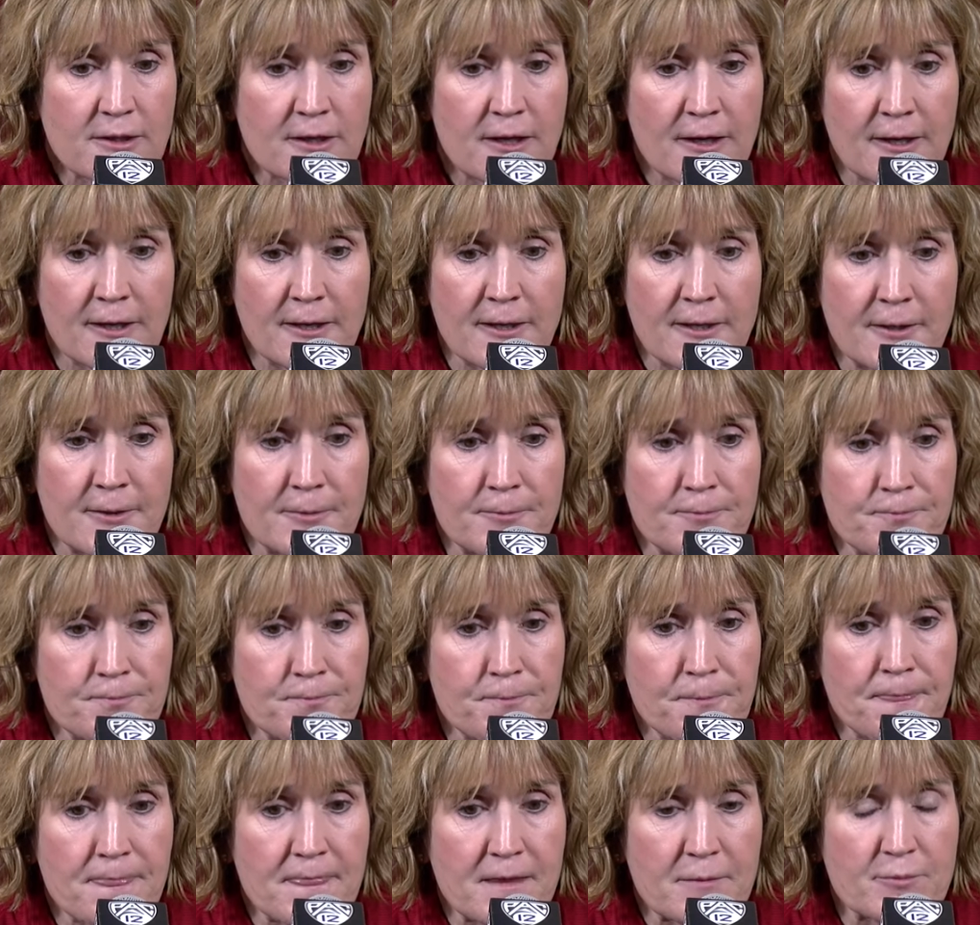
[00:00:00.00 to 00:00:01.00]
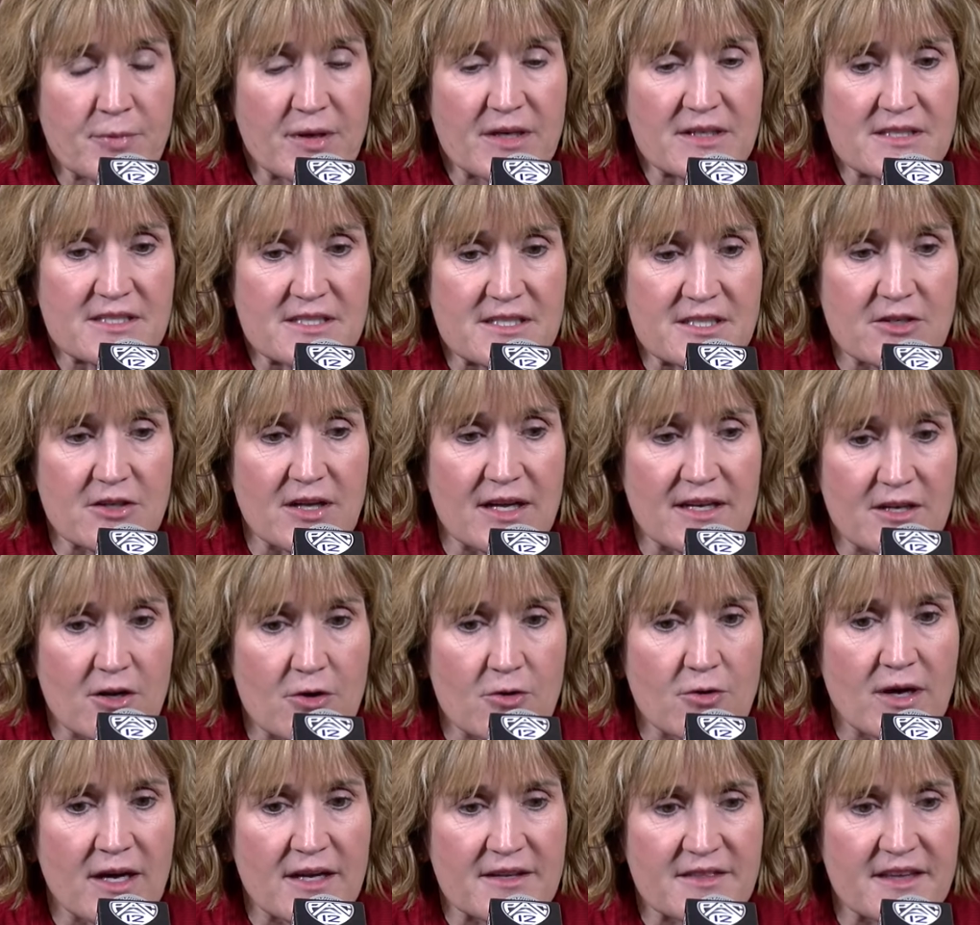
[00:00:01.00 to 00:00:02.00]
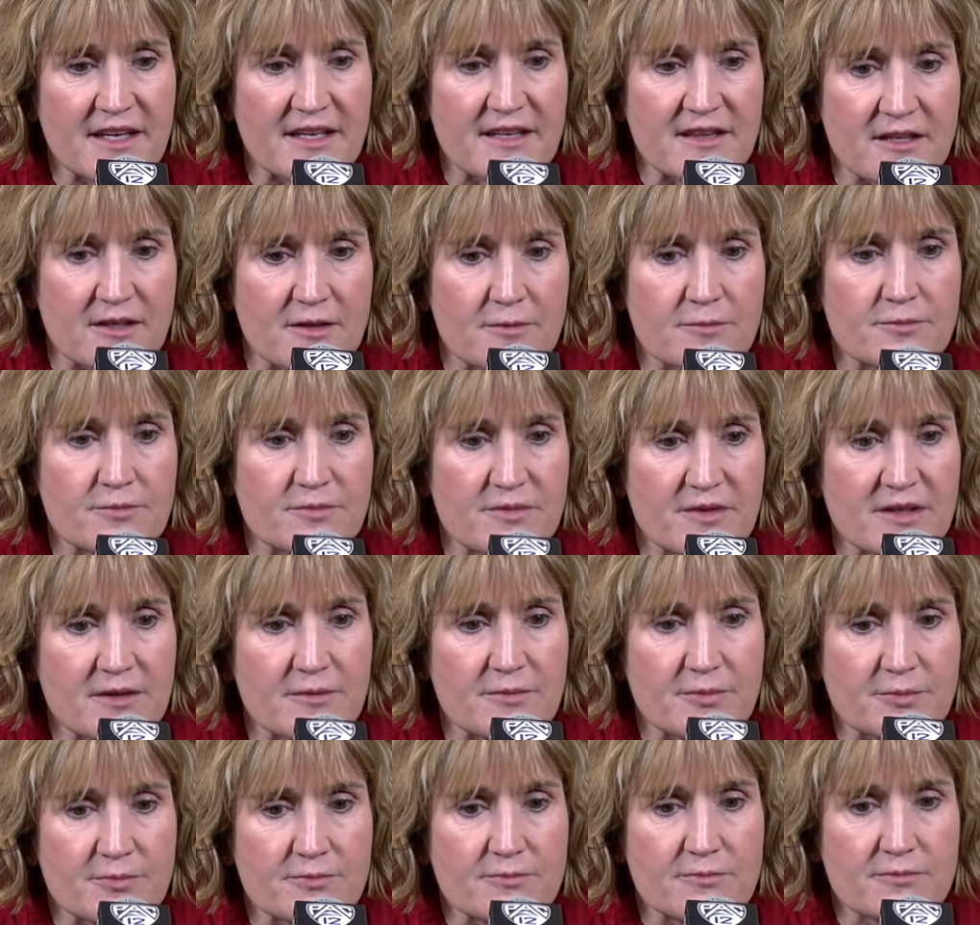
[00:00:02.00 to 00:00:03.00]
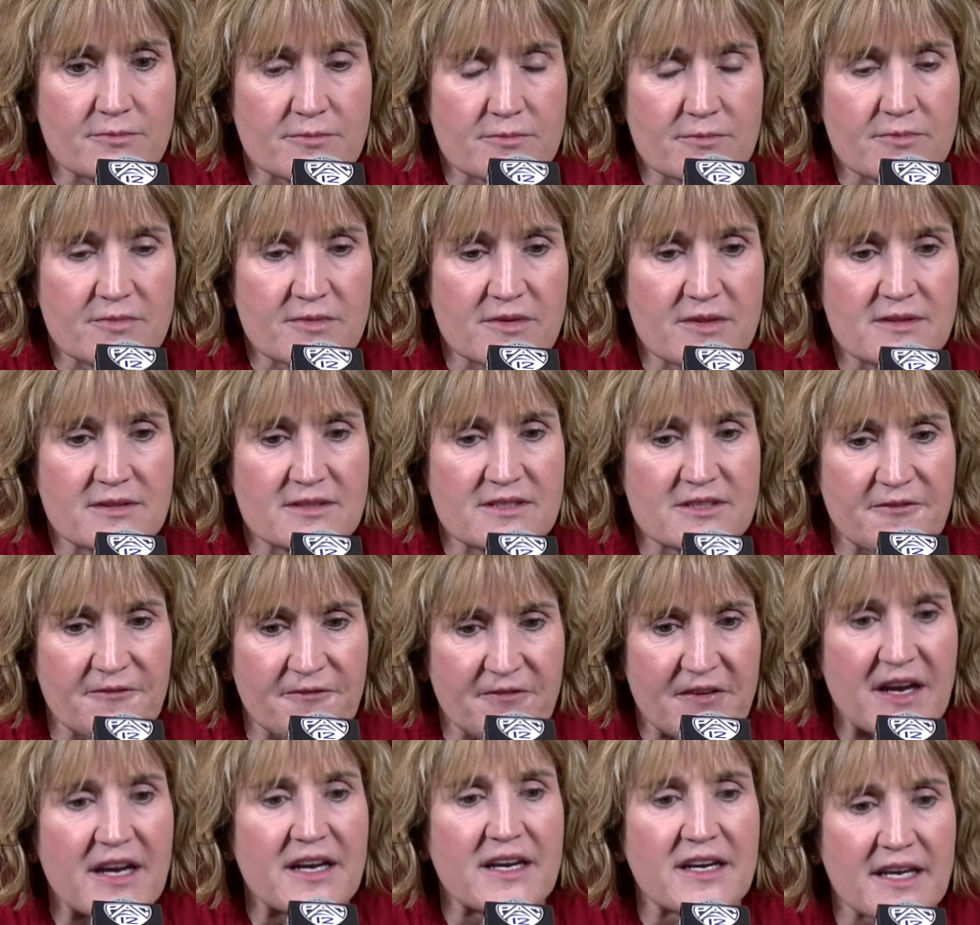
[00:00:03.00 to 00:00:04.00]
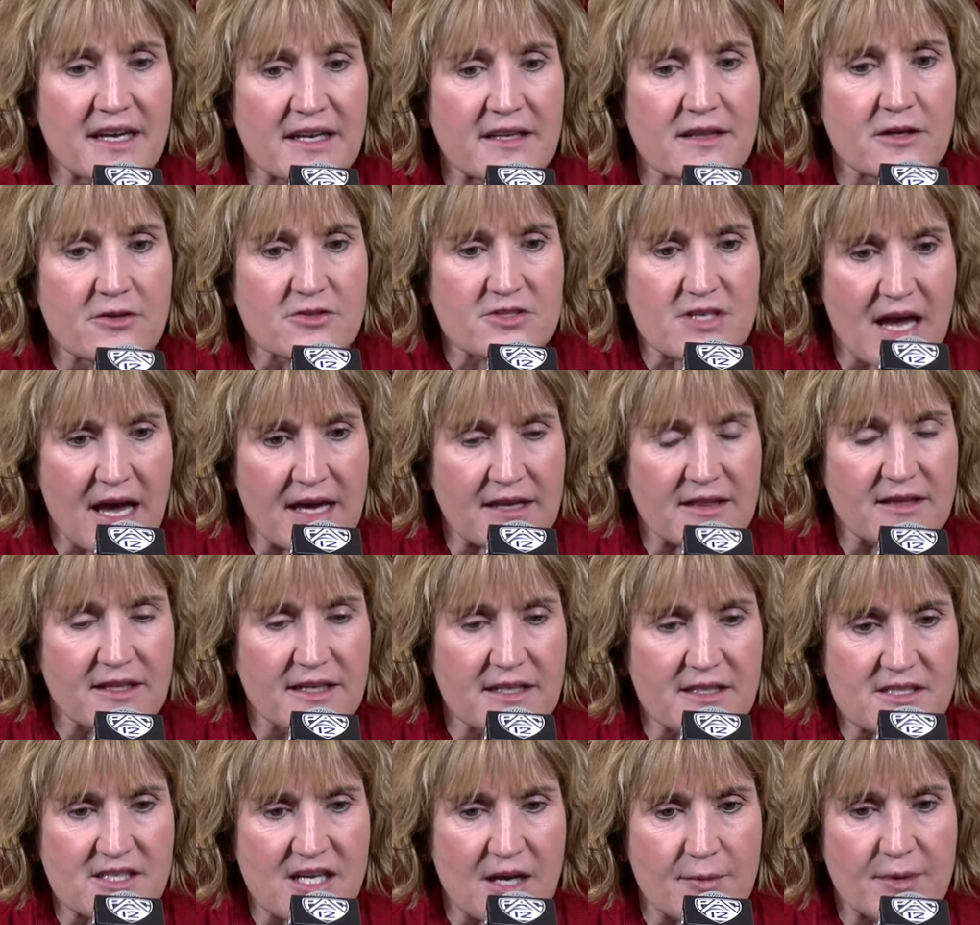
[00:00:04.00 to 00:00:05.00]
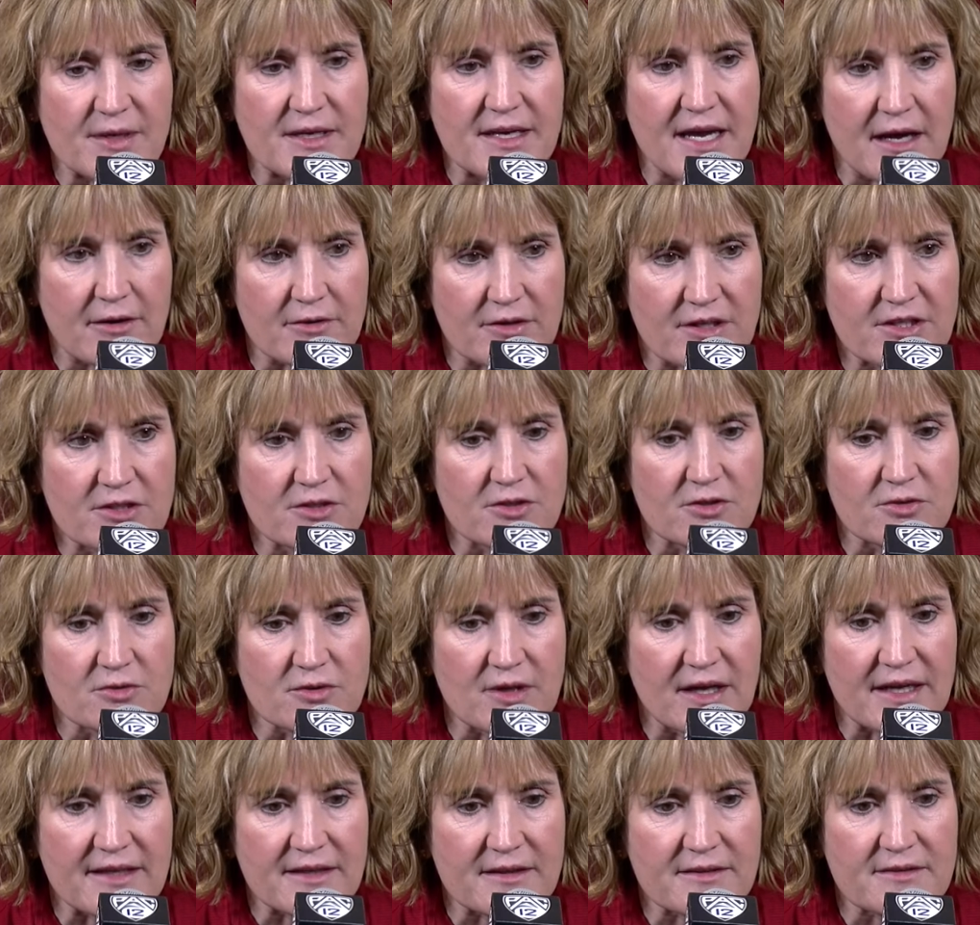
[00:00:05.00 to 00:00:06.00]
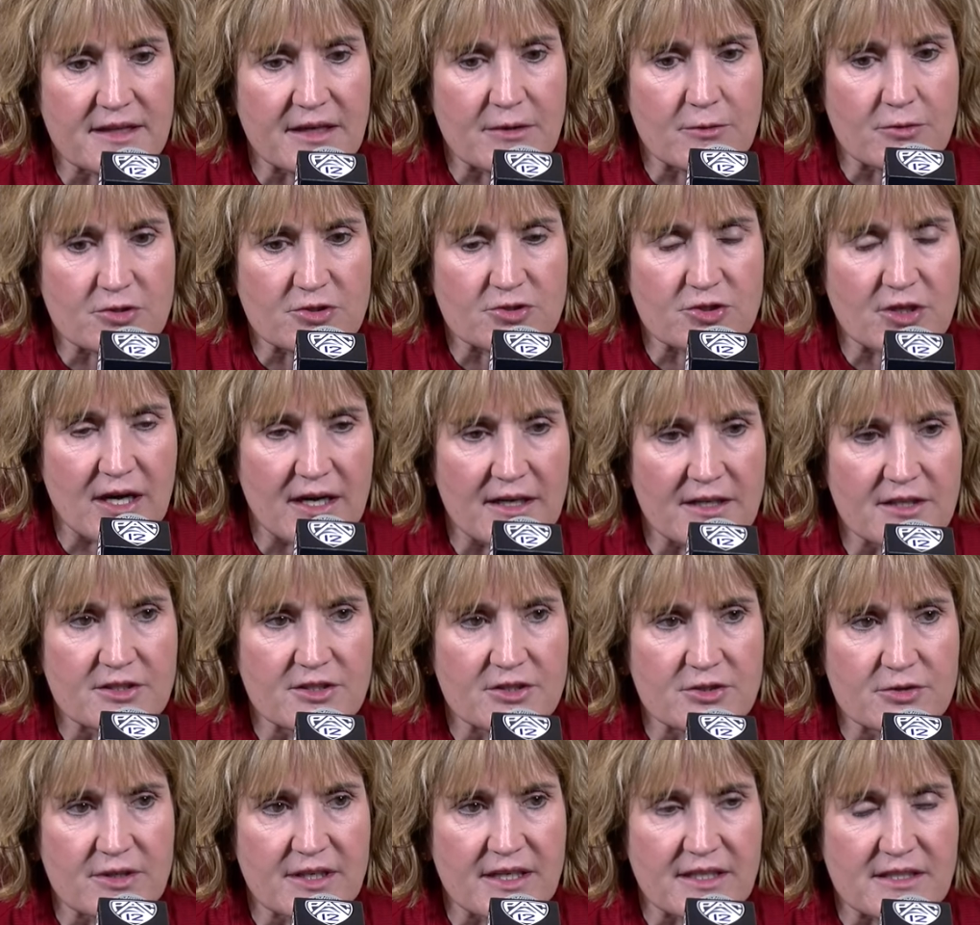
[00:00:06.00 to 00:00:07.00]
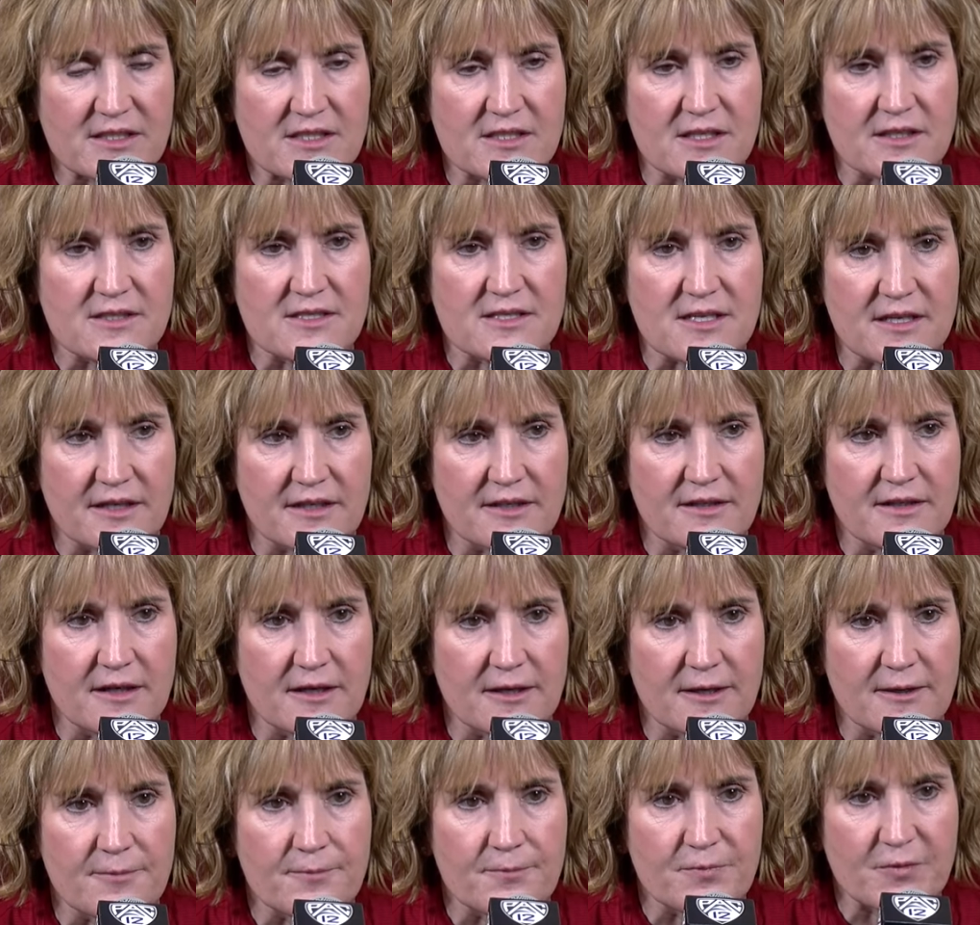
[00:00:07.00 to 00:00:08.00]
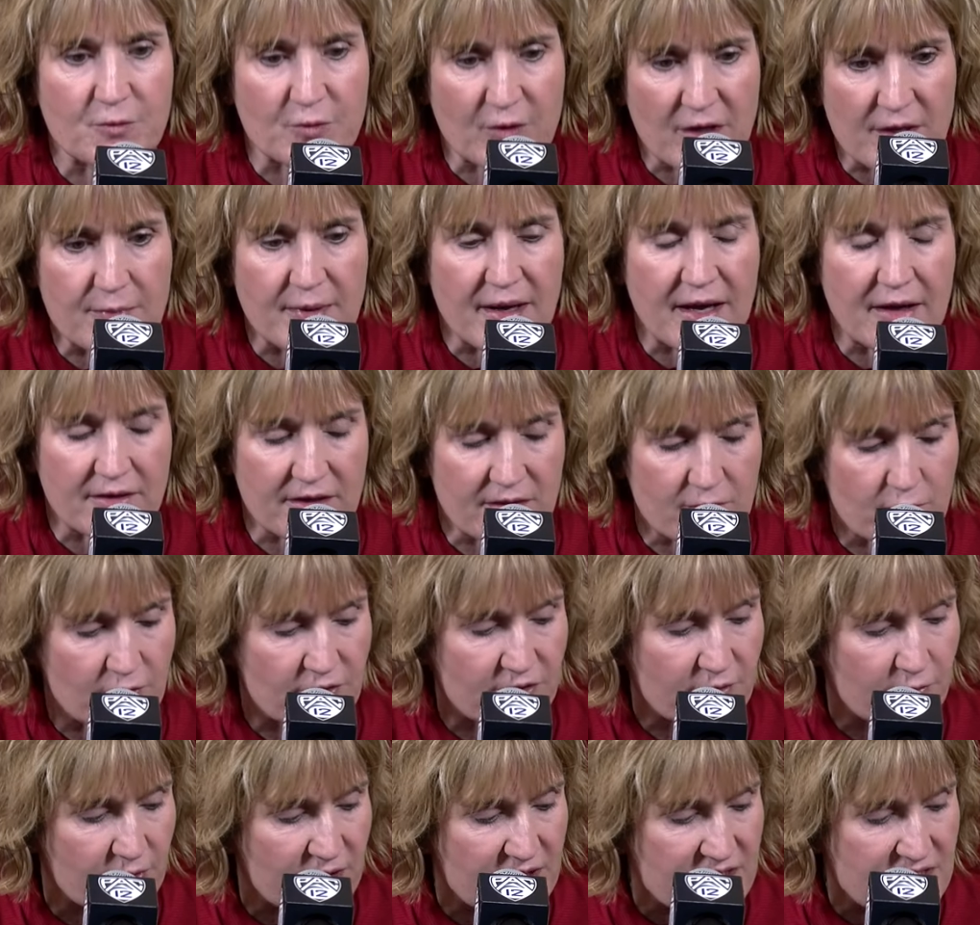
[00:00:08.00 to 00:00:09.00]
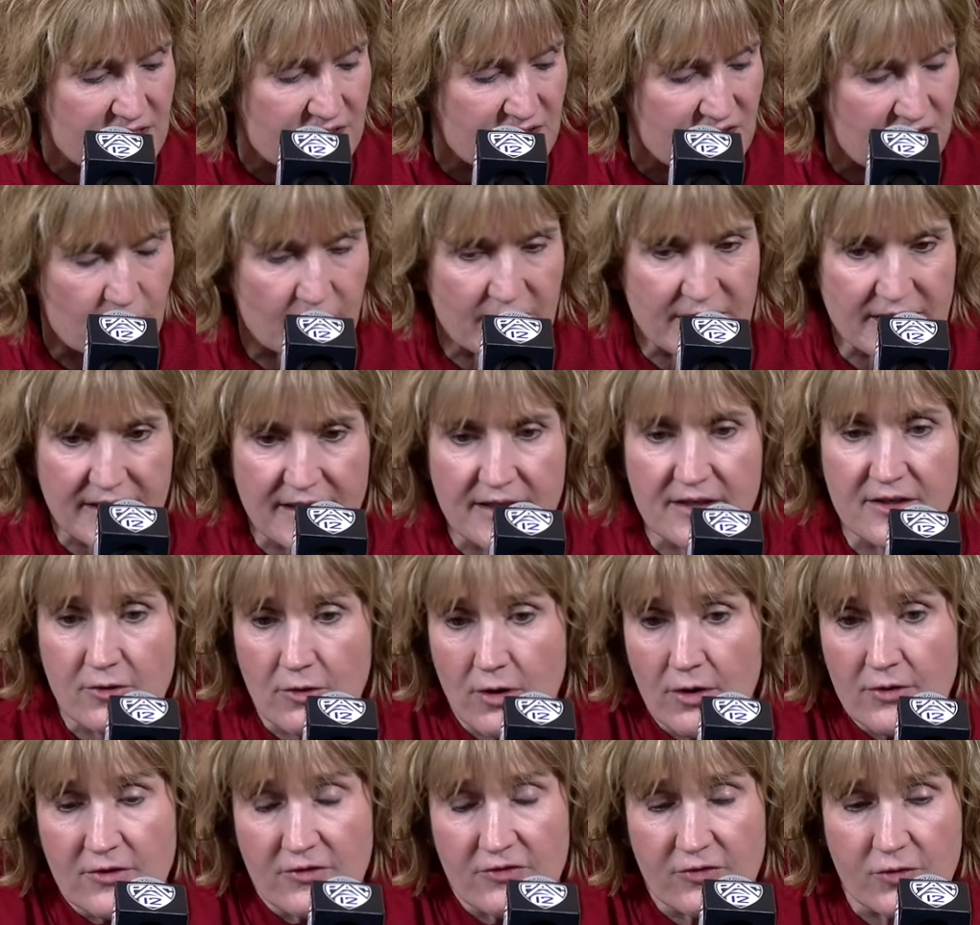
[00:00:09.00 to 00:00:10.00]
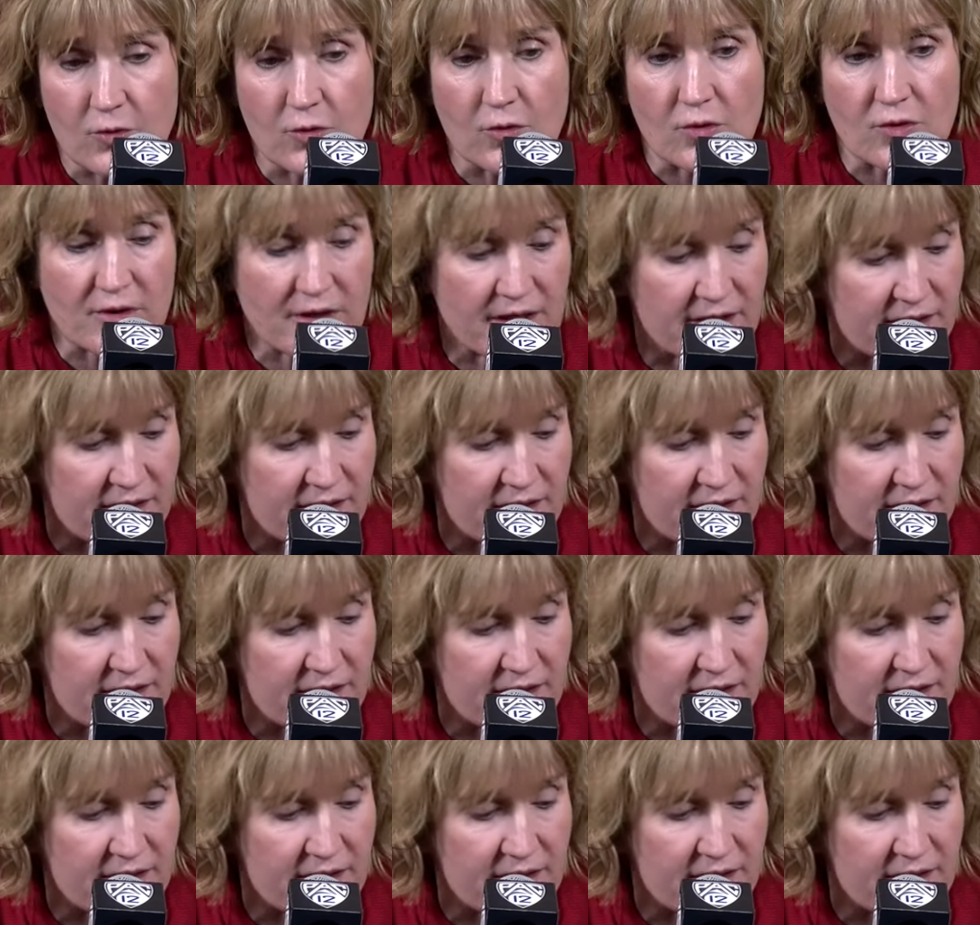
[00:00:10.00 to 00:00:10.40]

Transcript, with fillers: um, but still i don't i think the the defending those athletes coming downhill like they were trying to do against us and um, rebounding were the reasons that we needed her on the floor.